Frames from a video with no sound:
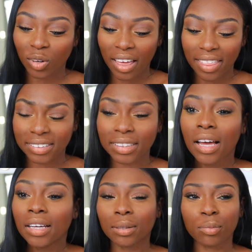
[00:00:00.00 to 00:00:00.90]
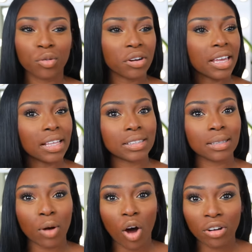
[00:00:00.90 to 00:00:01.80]
Like, there's some greens,
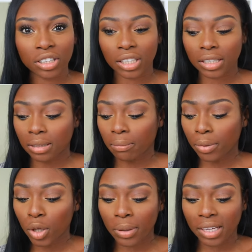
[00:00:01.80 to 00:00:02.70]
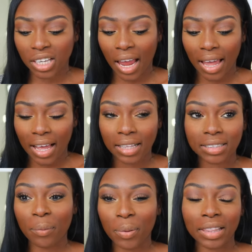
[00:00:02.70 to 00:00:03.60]
some oranges, some bluey
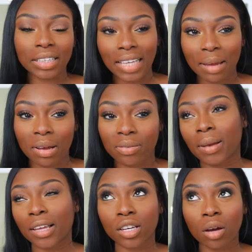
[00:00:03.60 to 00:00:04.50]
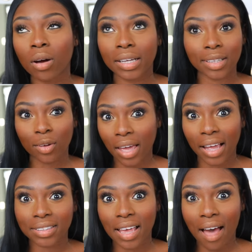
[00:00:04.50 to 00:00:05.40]
shades. But in the same breath, I'm like, you know what, it's
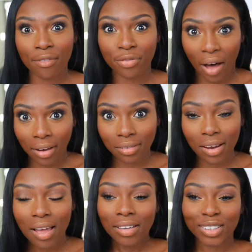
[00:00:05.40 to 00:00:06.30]
okay to have fun.